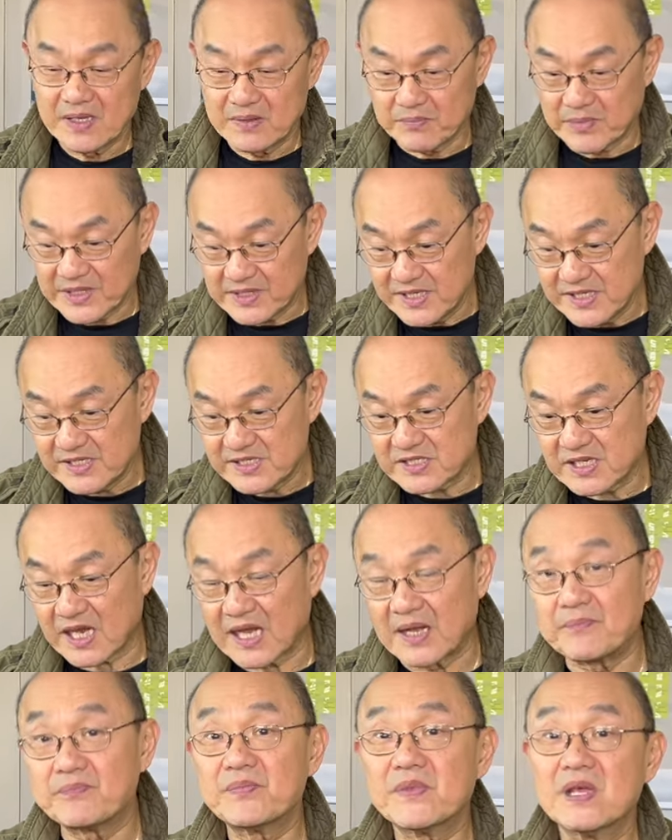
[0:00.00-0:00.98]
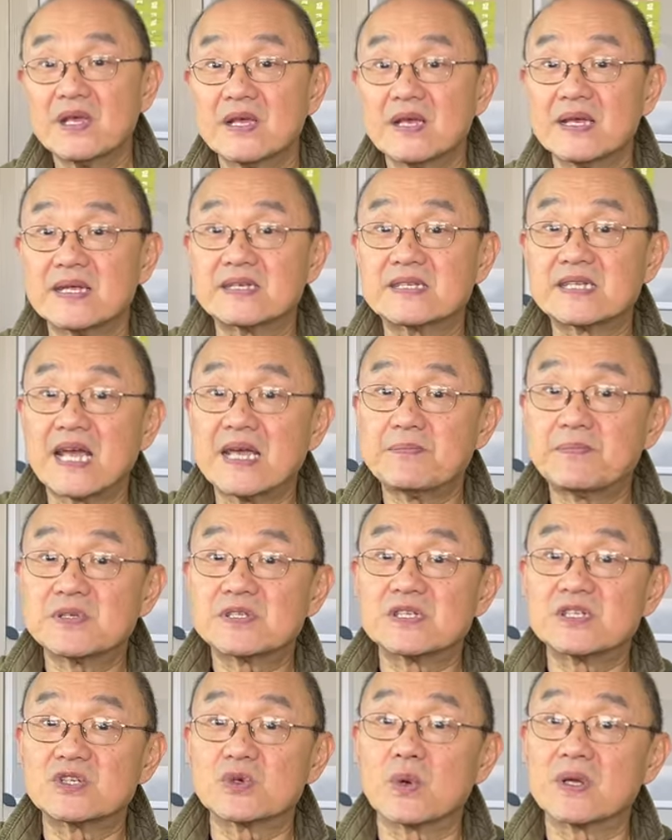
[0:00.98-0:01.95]
but this time it tapers
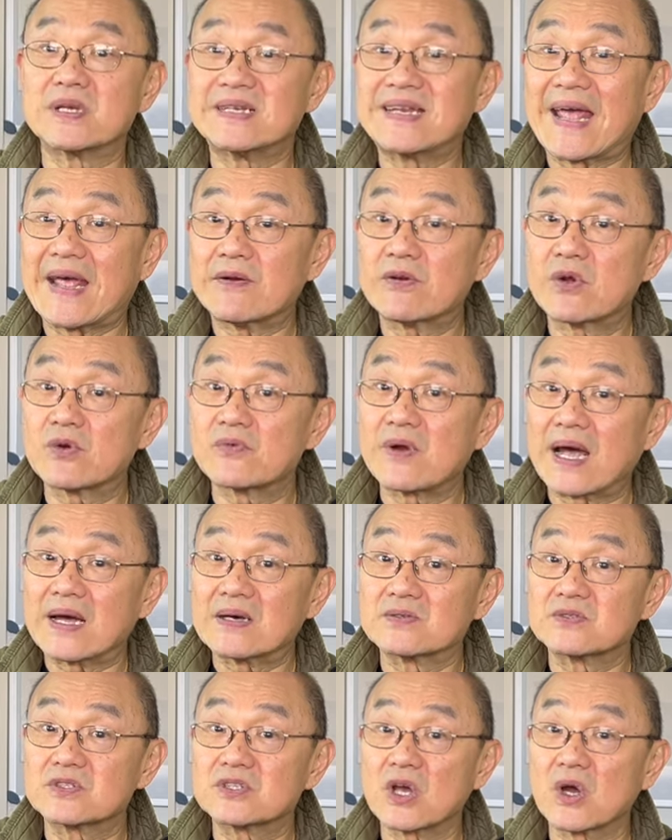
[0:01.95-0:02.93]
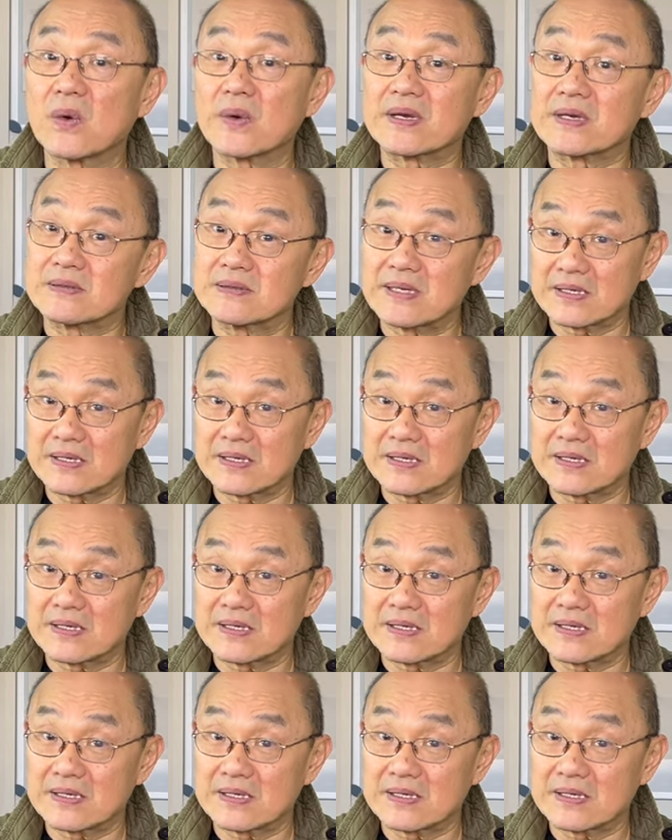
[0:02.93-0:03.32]
into a narrow round toe and,